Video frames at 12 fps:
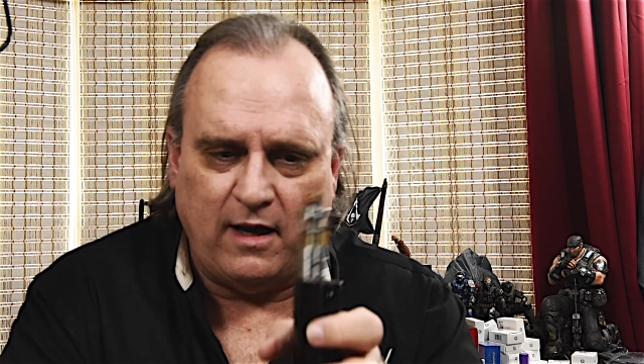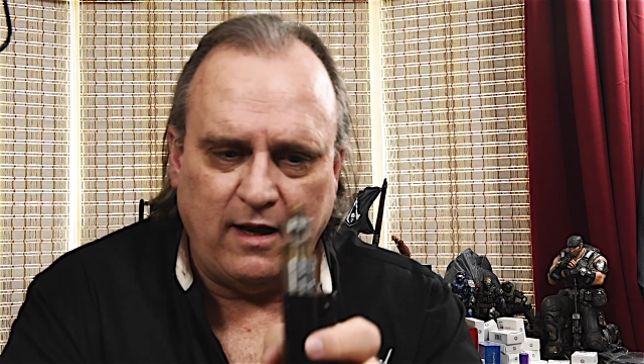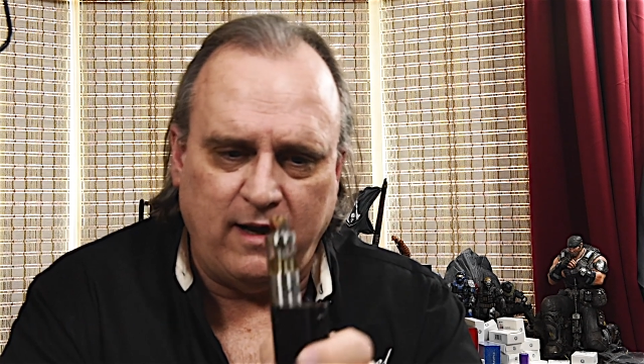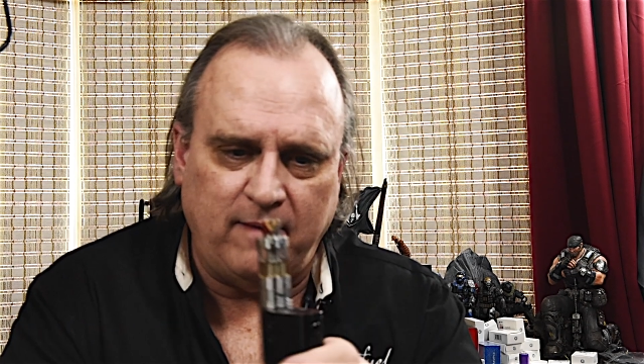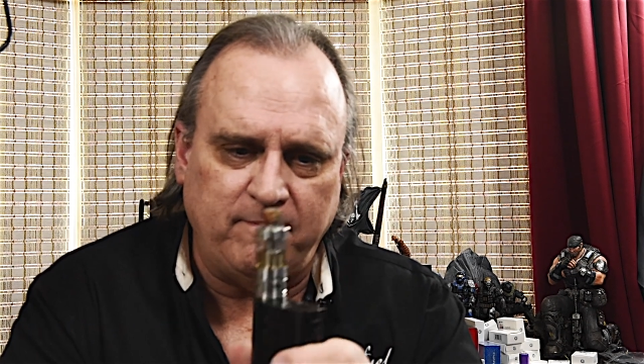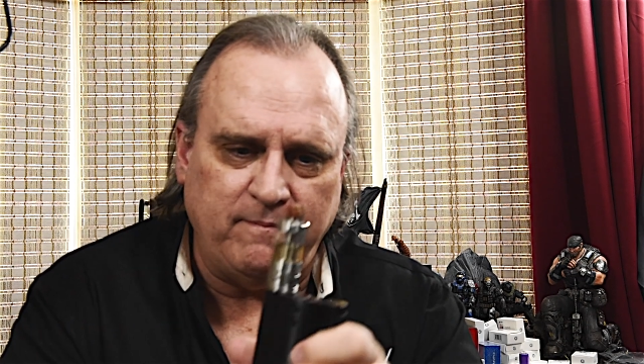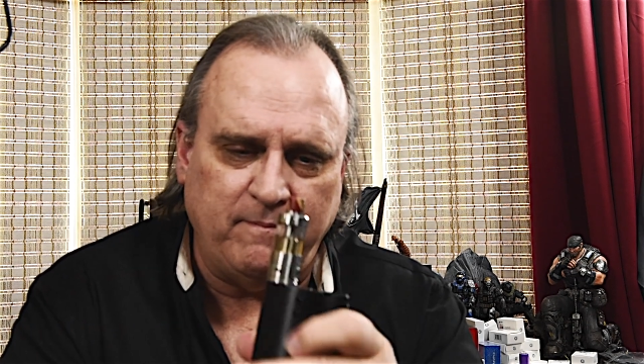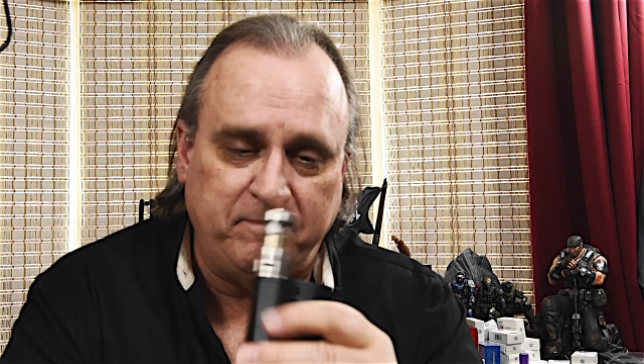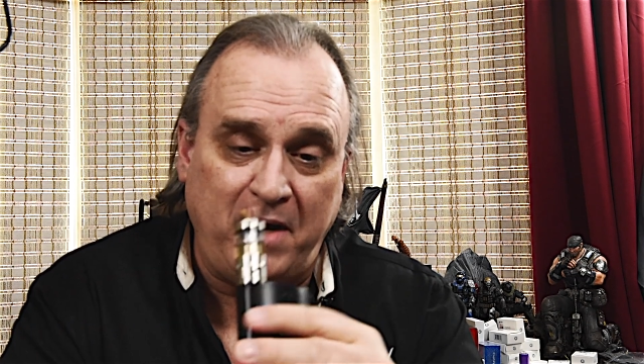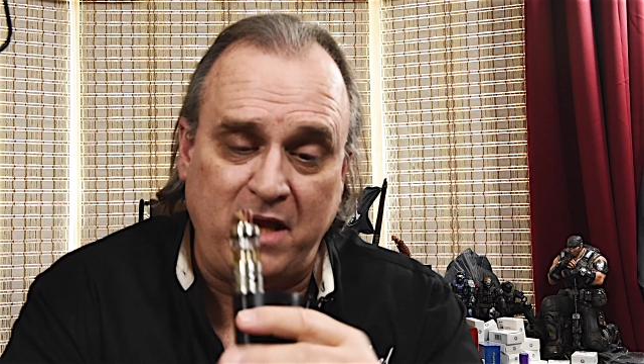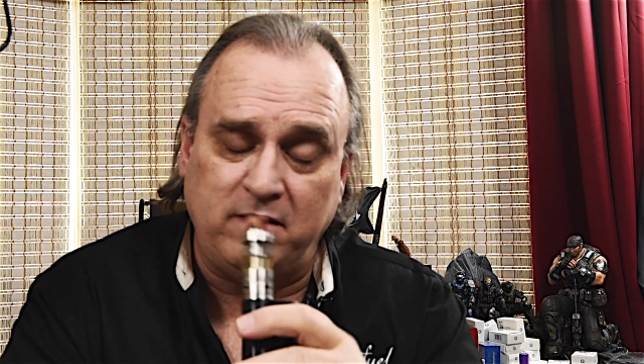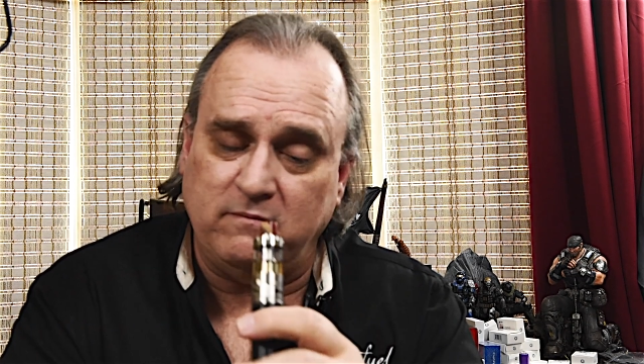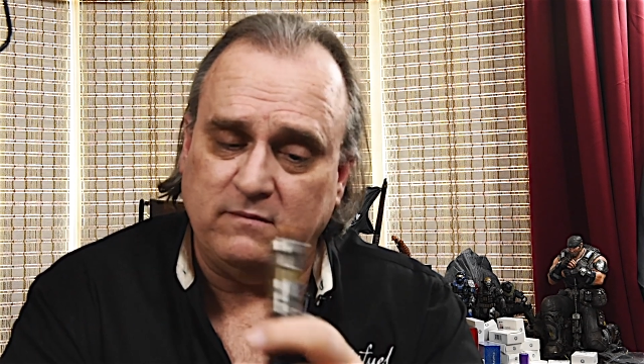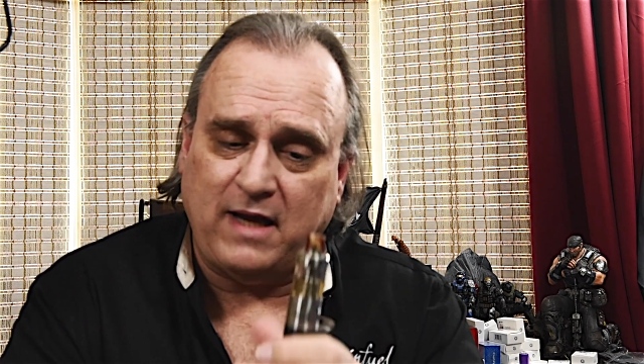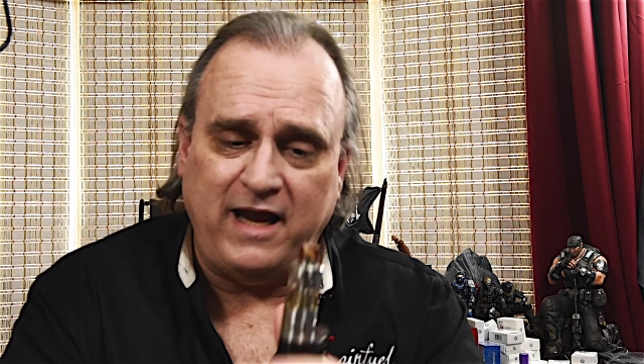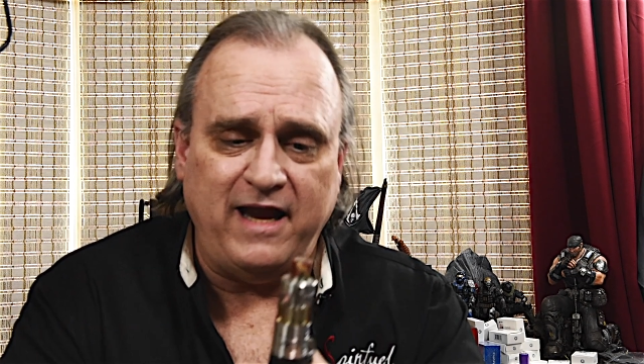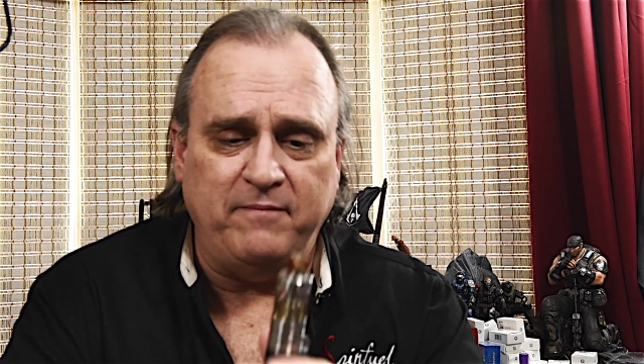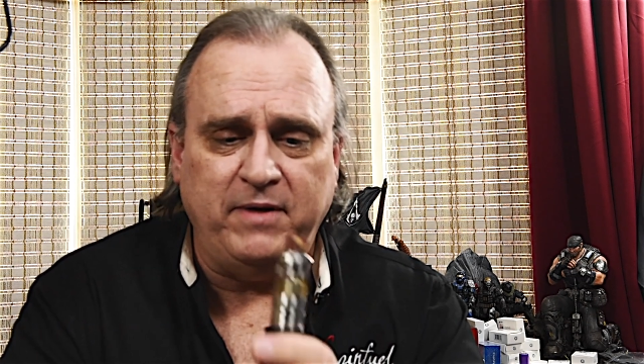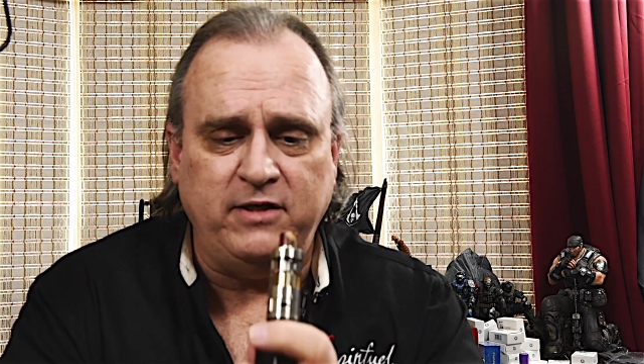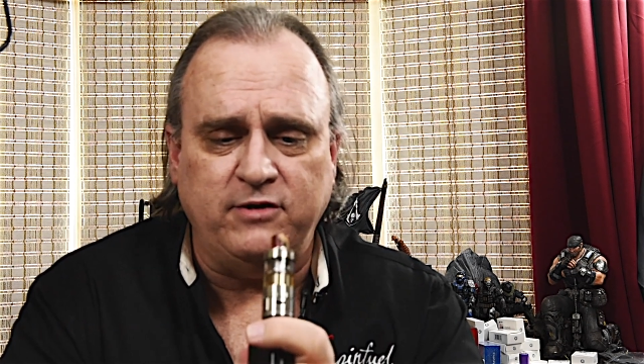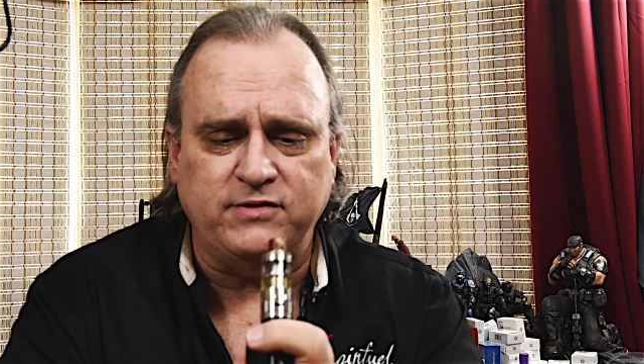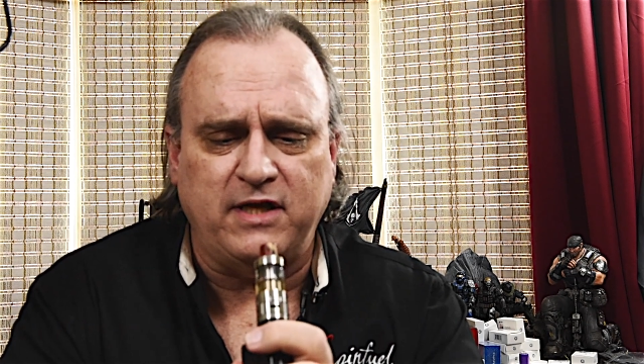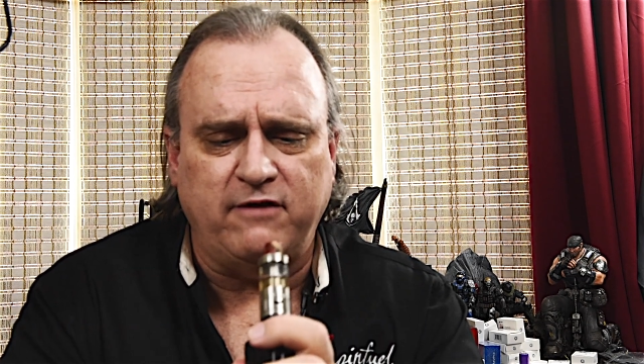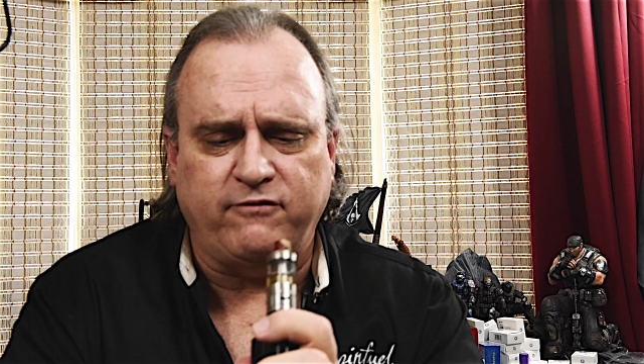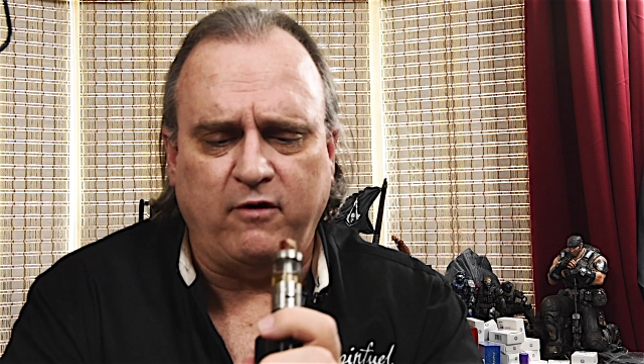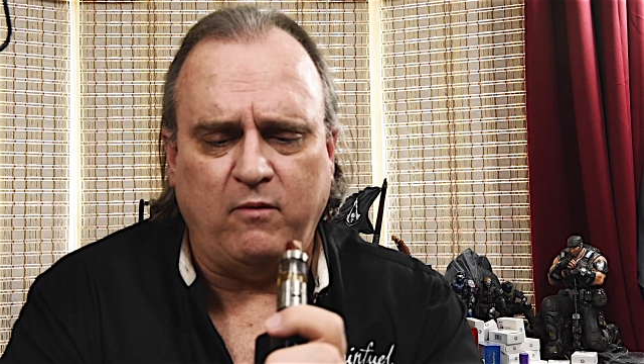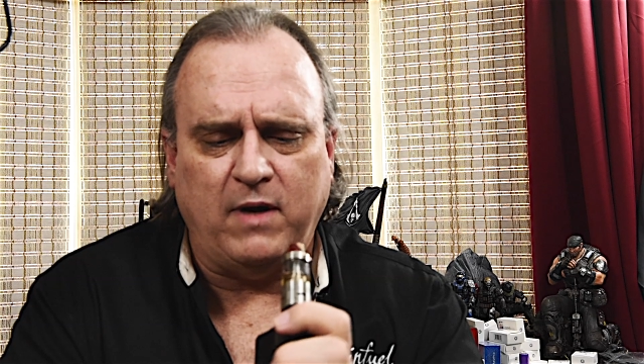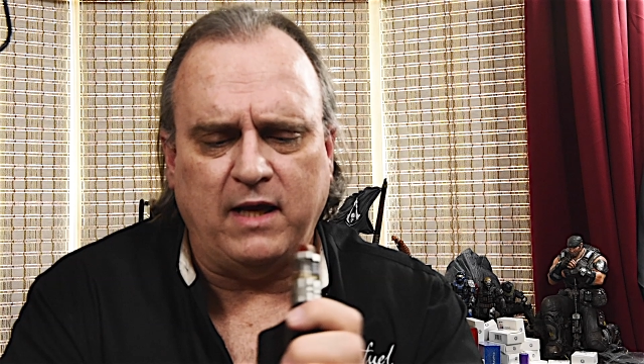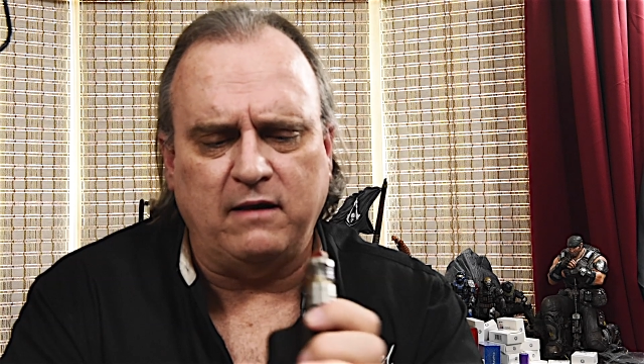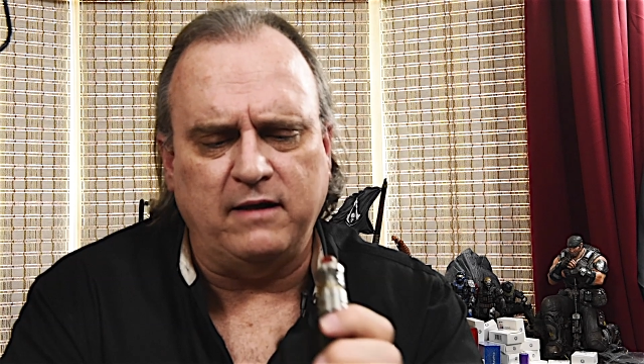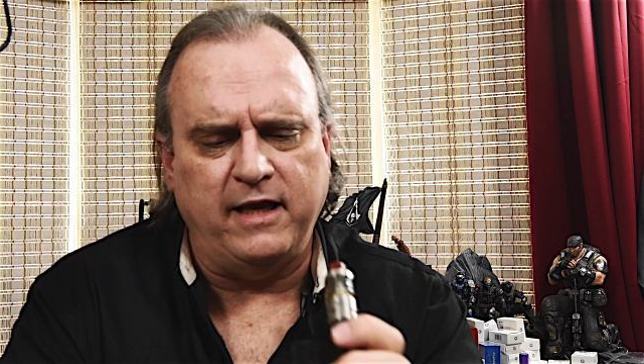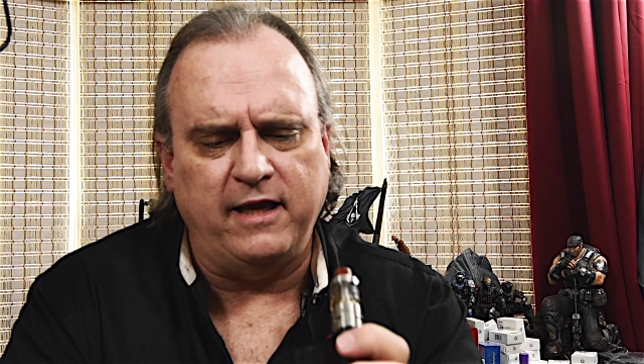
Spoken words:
But I have been using it for a while,